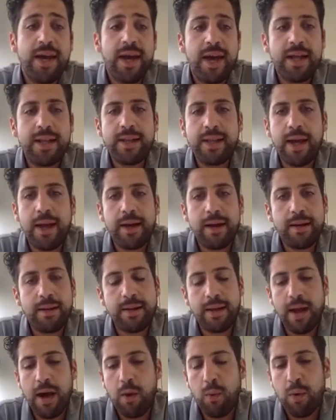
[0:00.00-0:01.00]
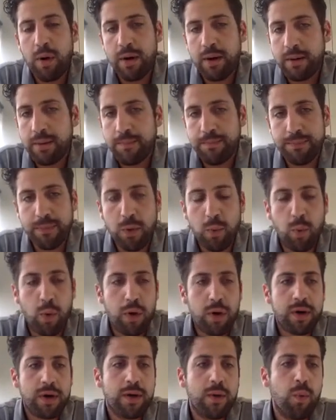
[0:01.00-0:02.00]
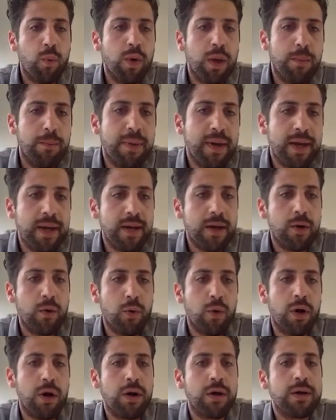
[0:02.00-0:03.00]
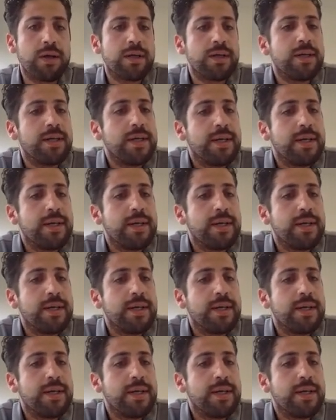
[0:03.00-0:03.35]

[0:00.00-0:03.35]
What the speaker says: and then our work will be wrong.